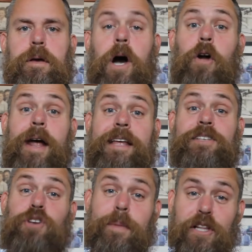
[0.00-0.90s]
All right,
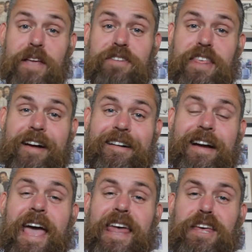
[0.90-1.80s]
so I'm going to leave you
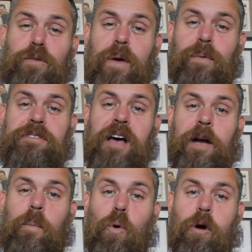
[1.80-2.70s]
there, and then we will
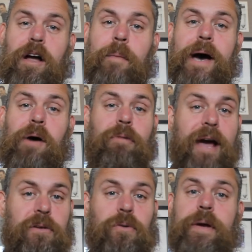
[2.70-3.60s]
talk more about
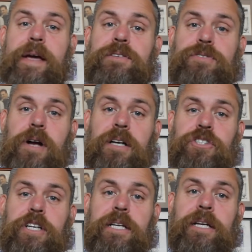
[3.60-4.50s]
radical
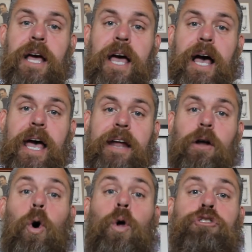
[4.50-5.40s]
Reconstruction and
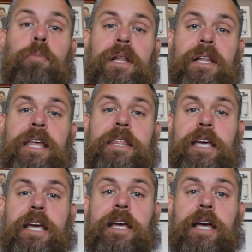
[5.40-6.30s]
ultimately
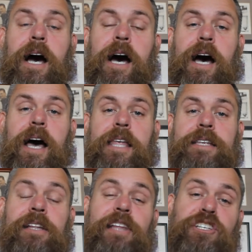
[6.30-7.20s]
the
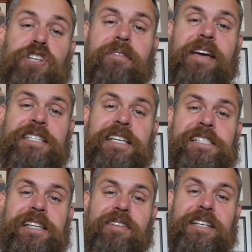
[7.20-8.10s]
election of
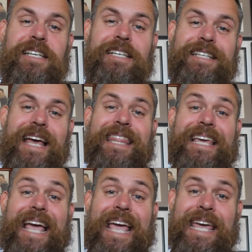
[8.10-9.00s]
1876 and
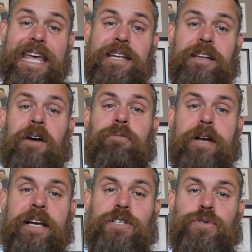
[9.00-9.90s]
the end of
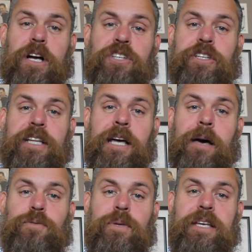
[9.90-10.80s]
Reconstruction that
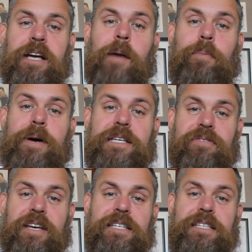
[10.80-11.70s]
comes with the Compromise
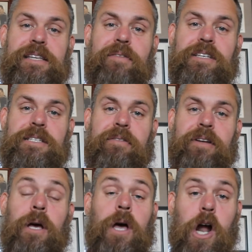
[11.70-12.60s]
of 1877.